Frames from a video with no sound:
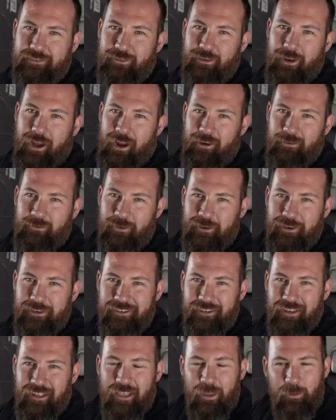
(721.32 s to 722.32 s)
200,
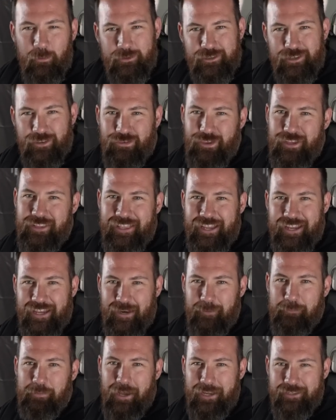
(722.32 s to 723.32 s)
would you think they're
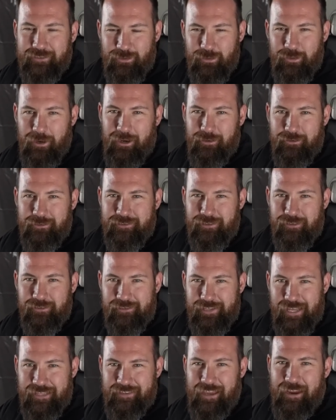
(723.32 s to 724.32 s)
going to play 200
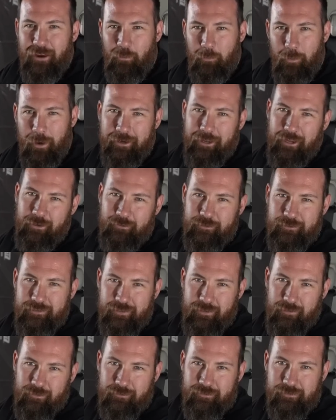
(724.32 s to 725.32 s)
songs that day or 100
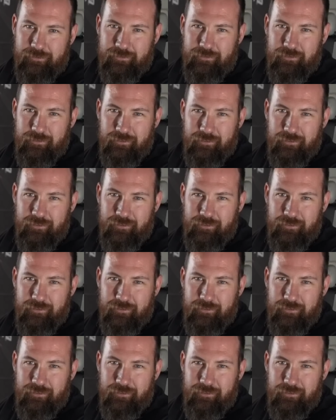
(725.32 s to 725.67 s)
songs?